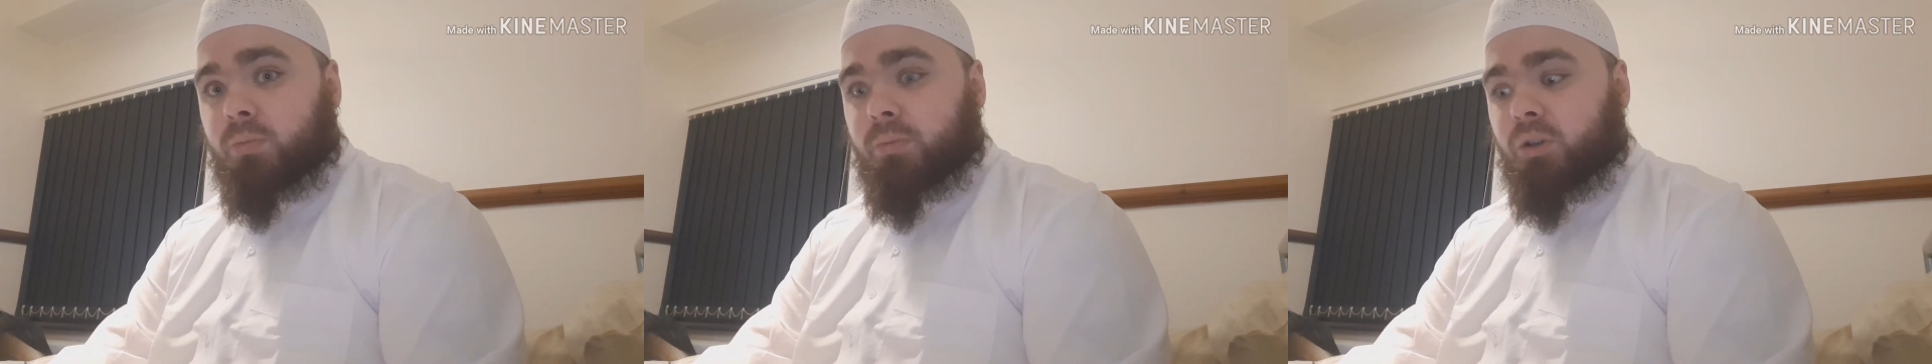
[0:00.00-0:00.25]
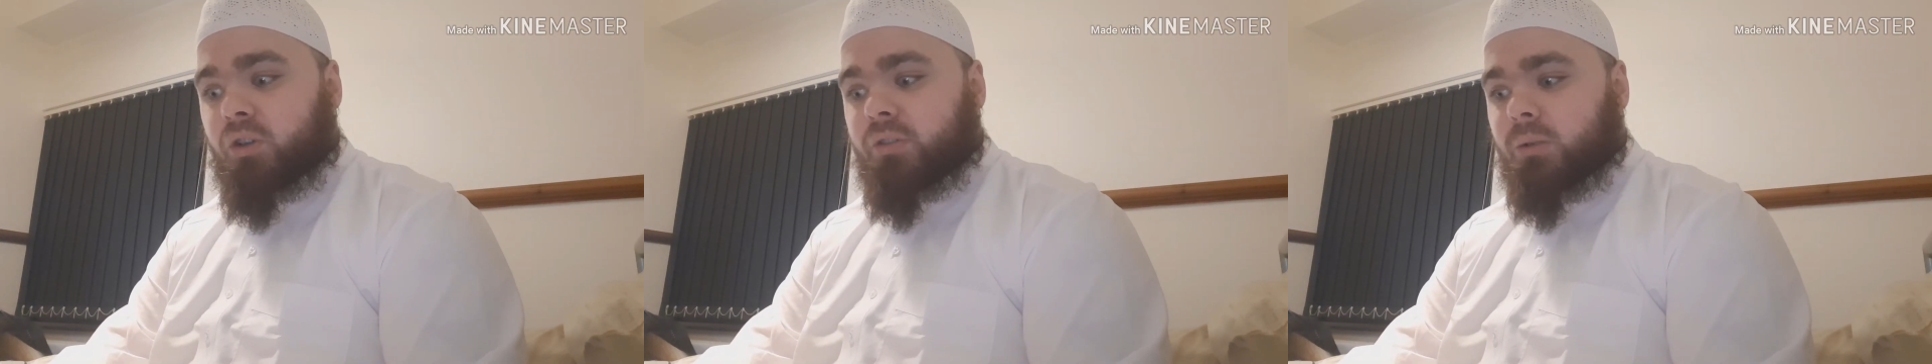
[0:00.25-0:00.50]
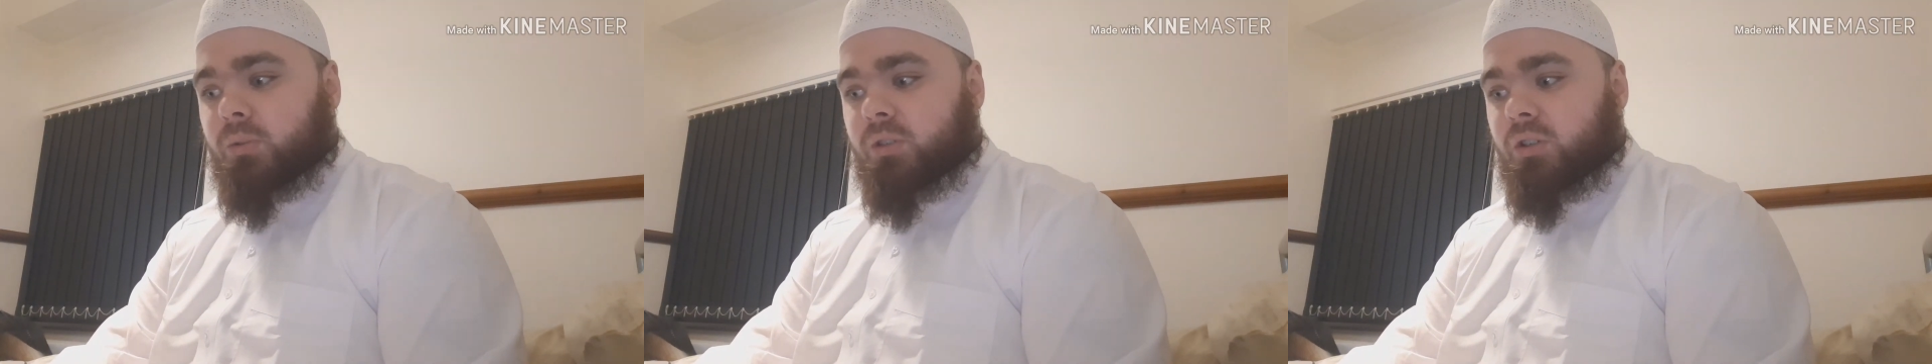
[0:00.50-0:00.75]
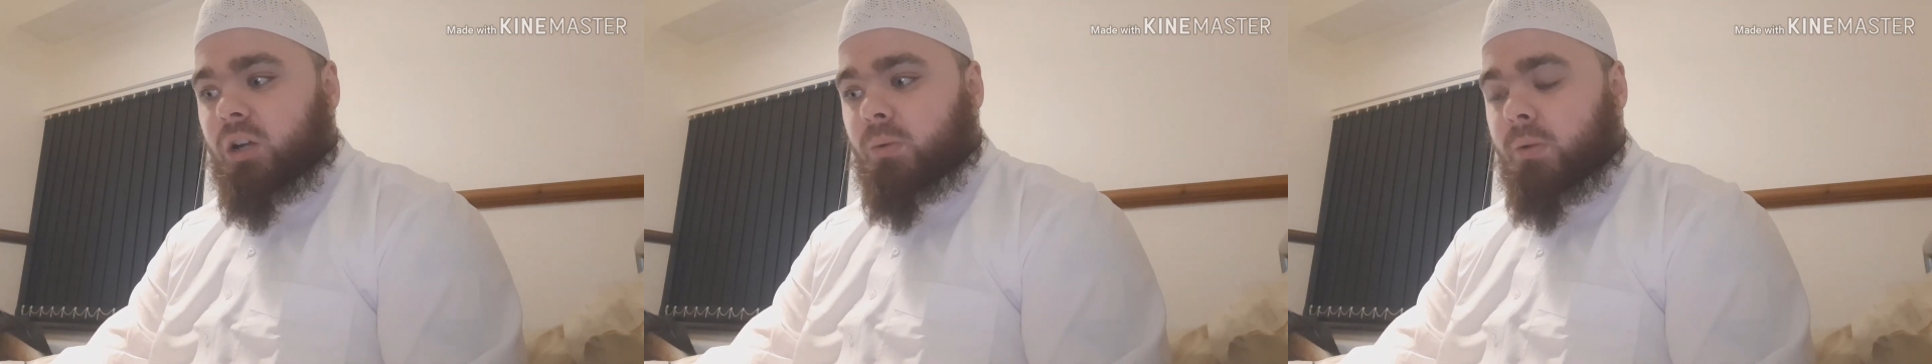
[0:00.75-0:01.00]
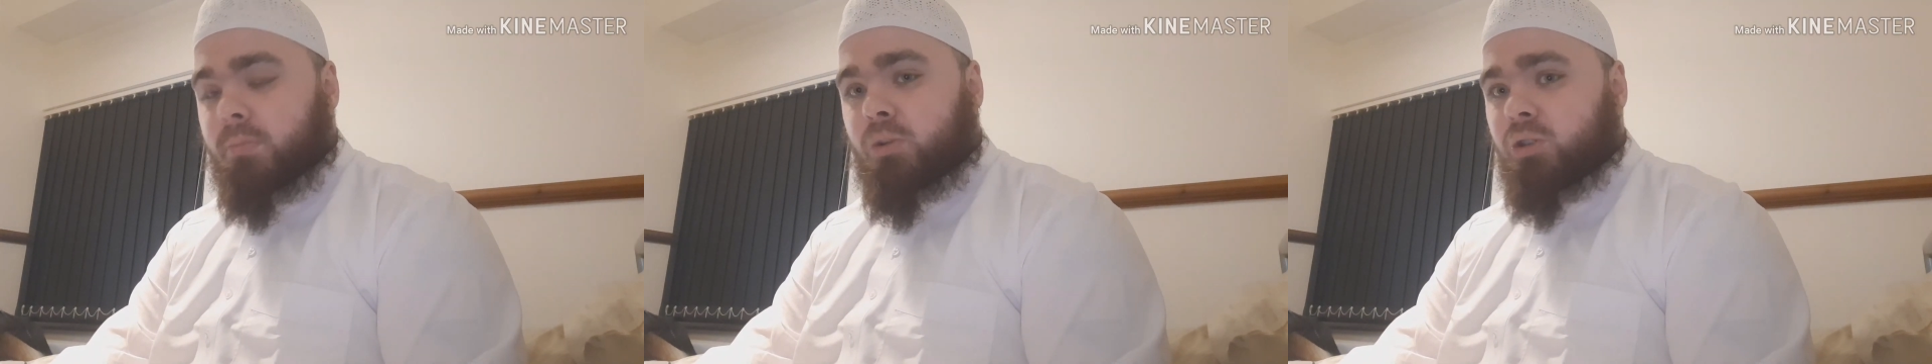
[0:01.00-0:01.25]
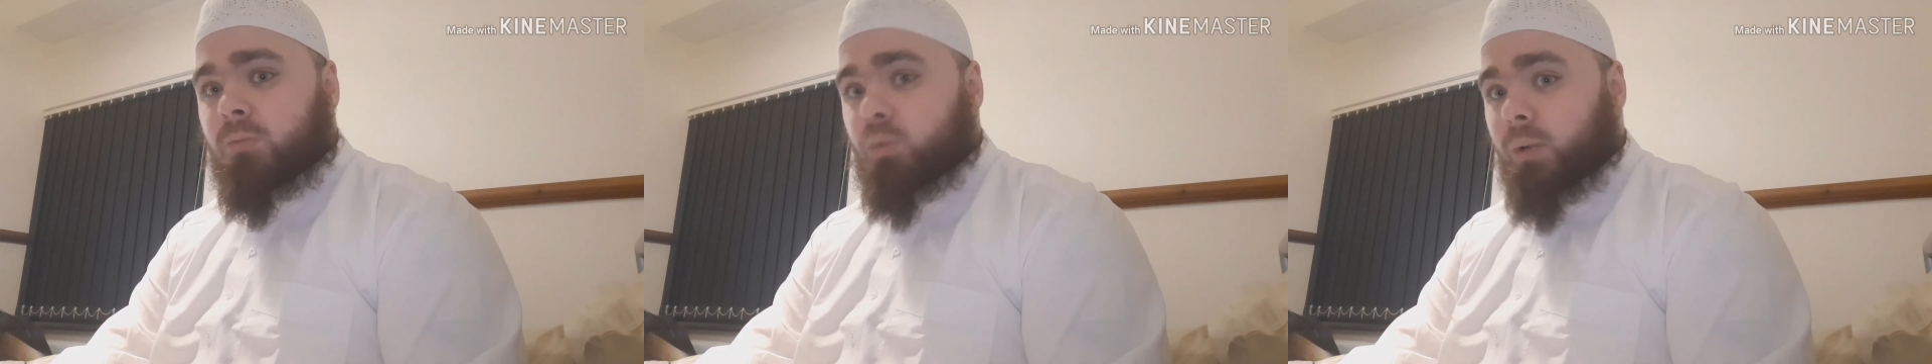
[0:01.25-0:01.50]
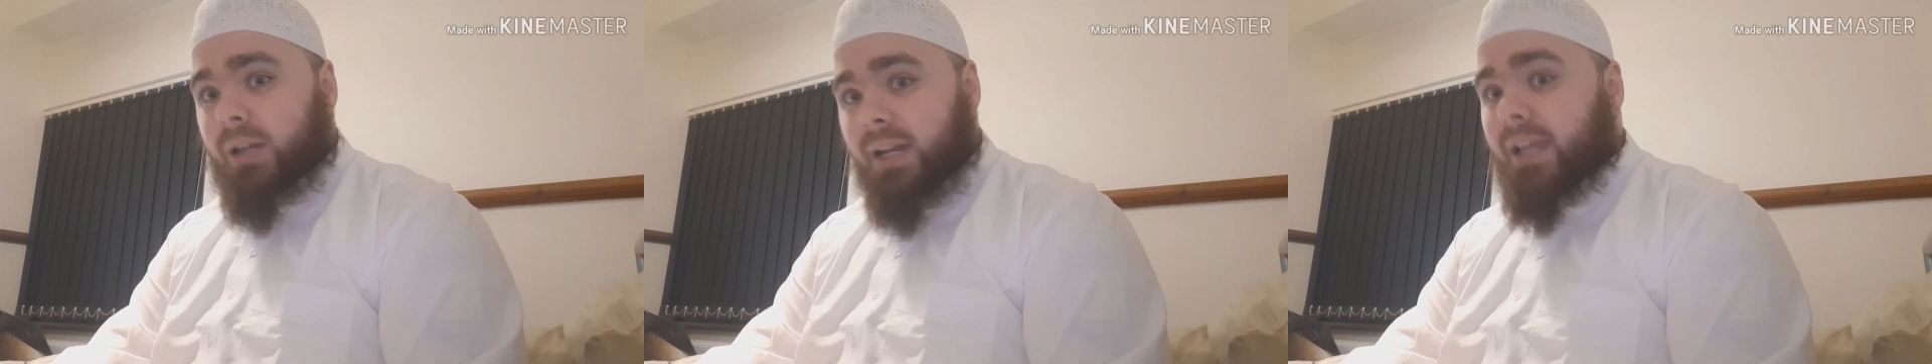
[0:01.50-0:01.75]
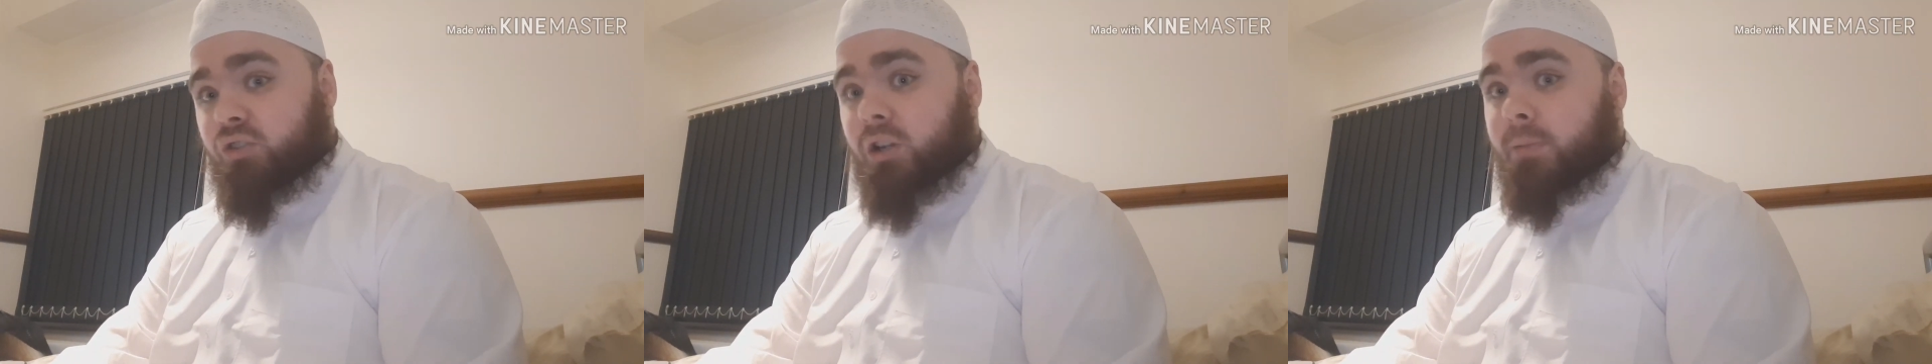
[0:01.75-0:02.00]
because it was a time when Muslims were
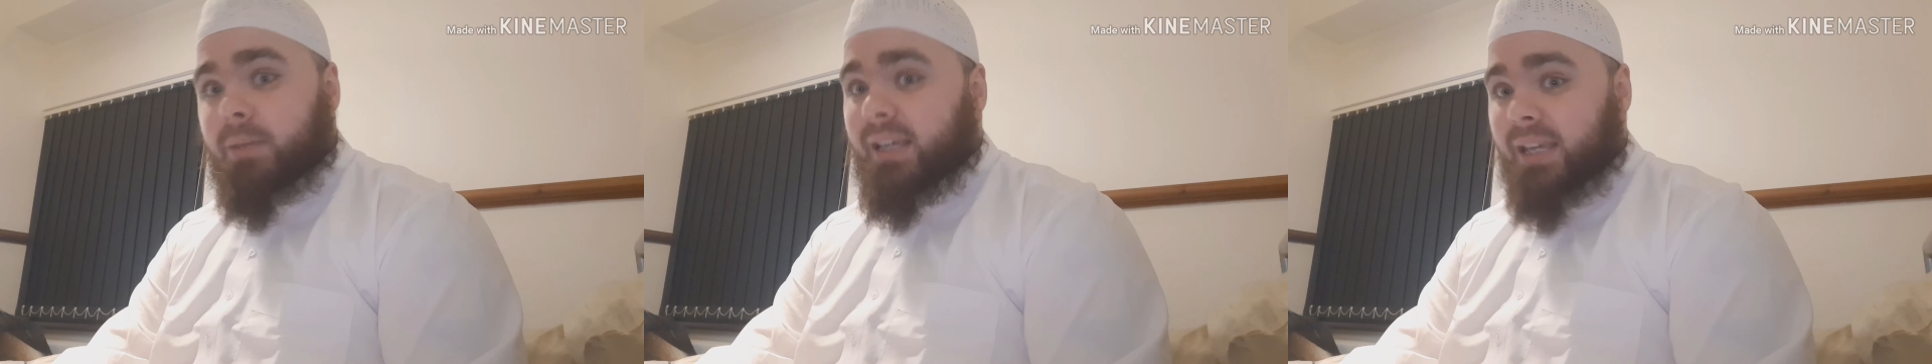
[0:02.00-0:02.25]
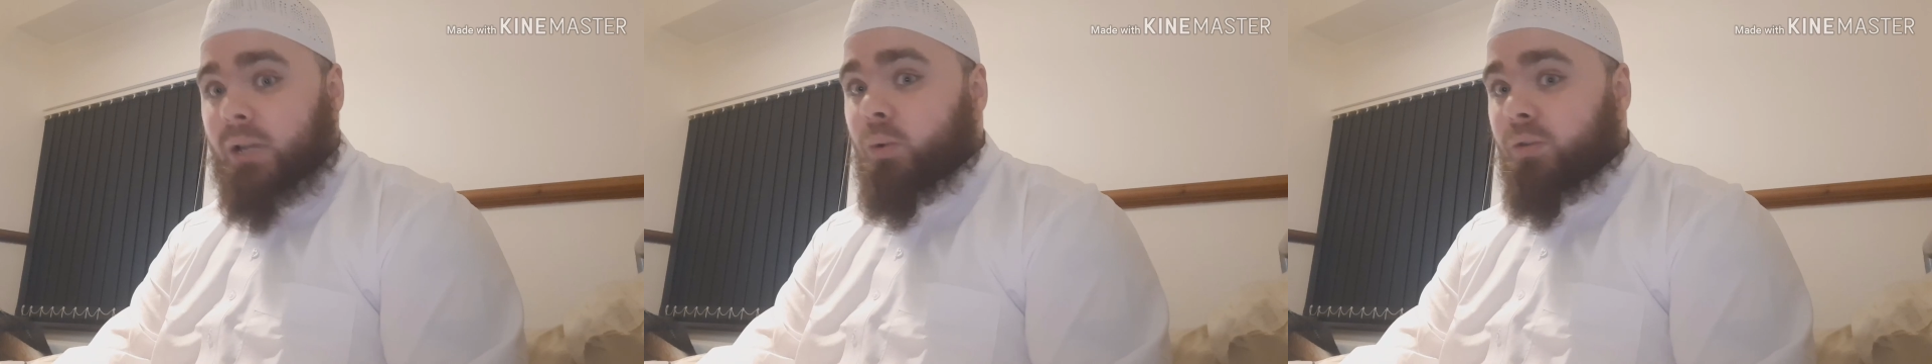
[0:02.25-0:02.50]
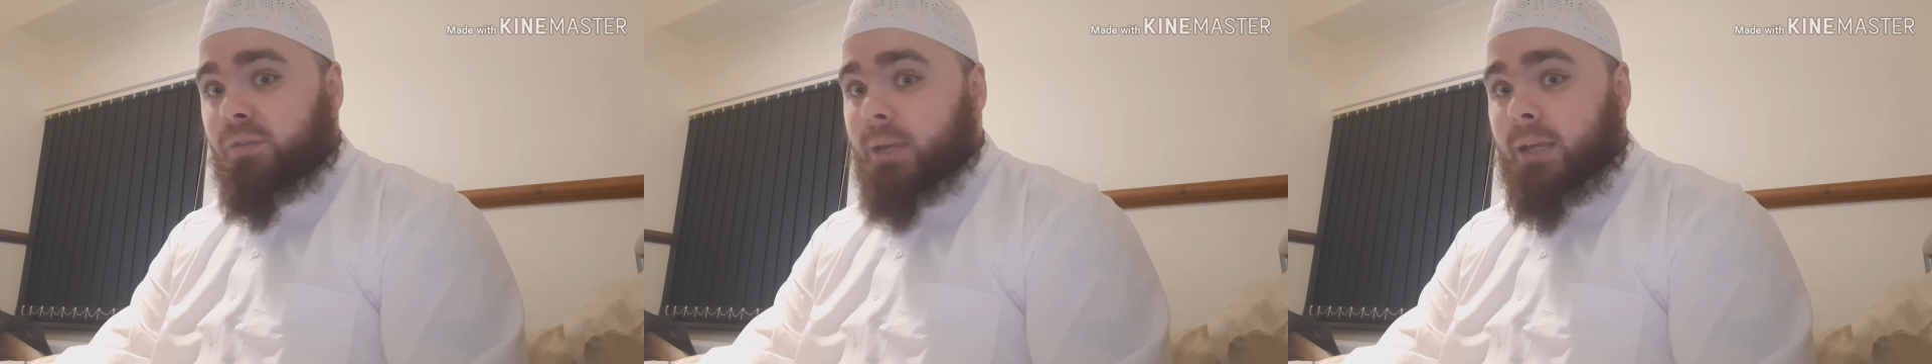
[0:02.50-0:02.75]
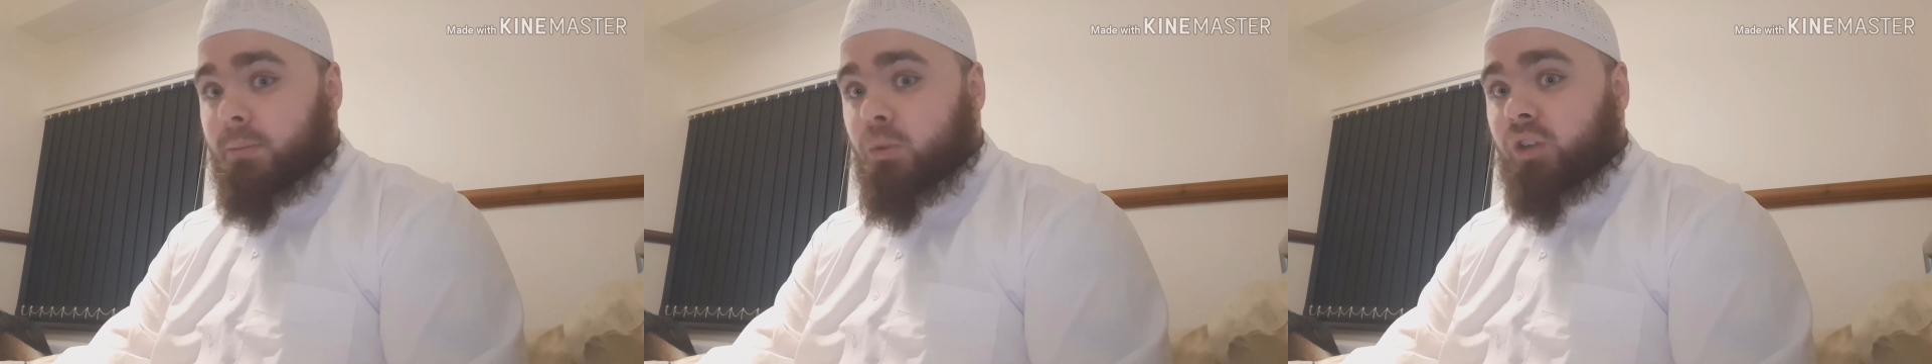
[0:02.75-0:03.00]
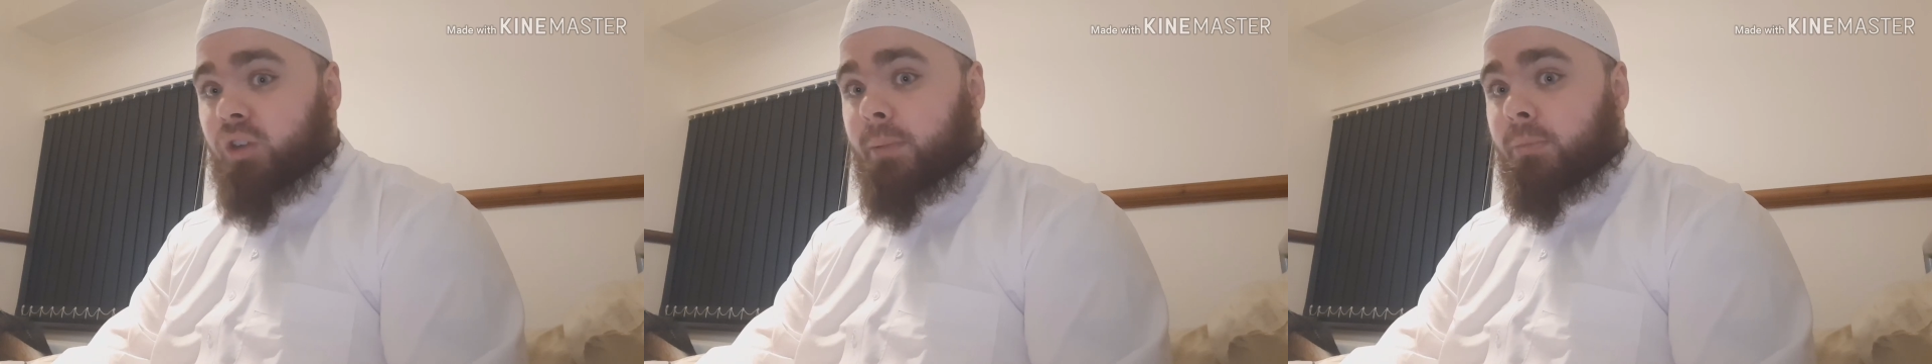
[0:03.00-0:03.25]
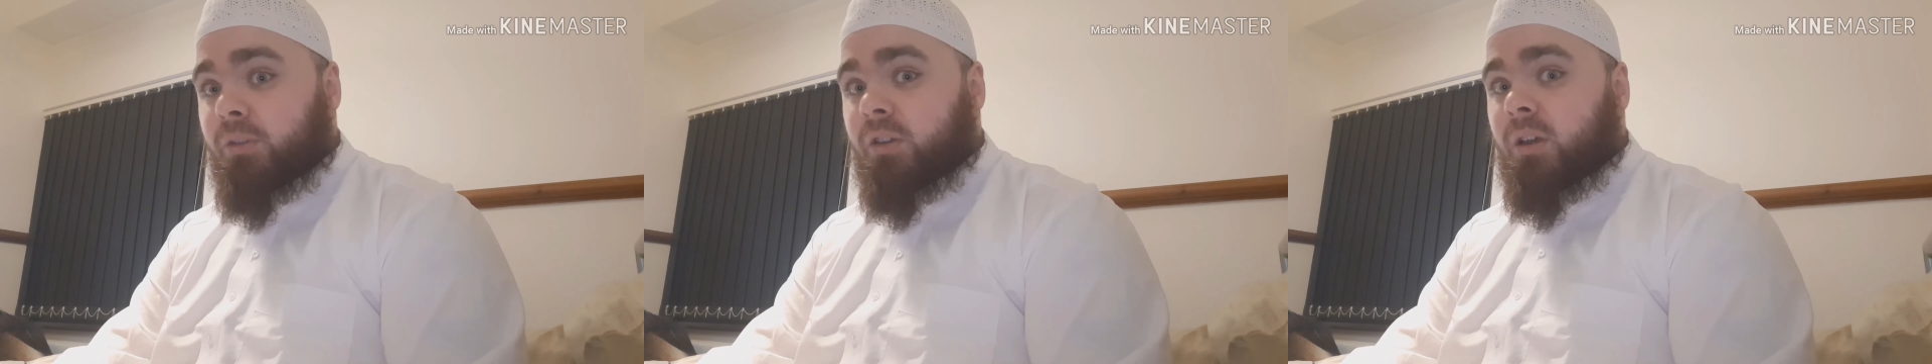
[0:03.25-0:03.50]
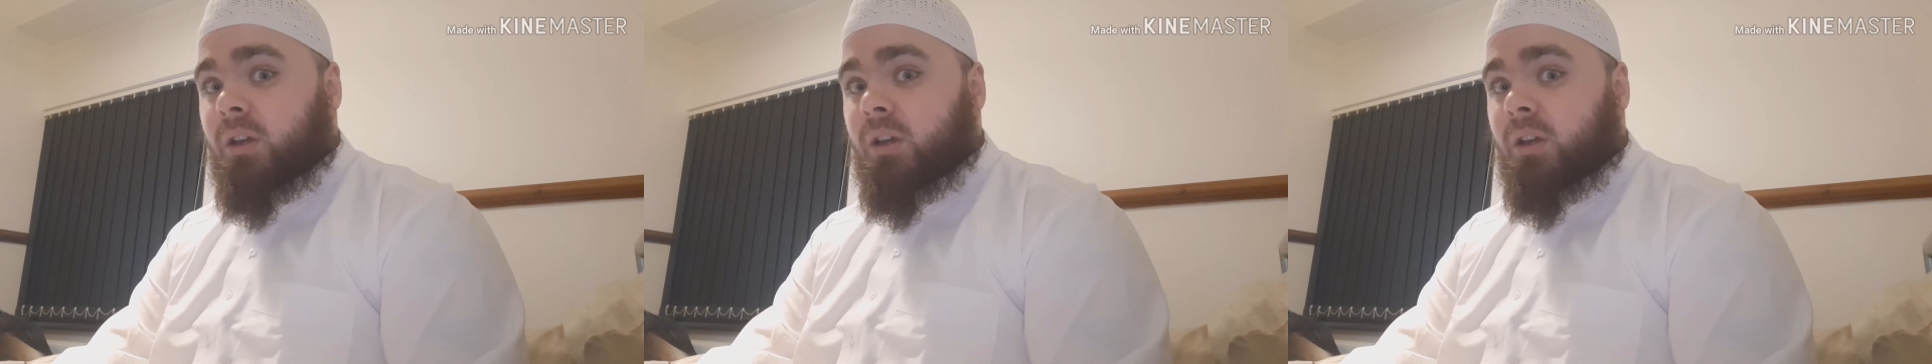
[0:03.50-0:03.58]
literally being killed for being Muslims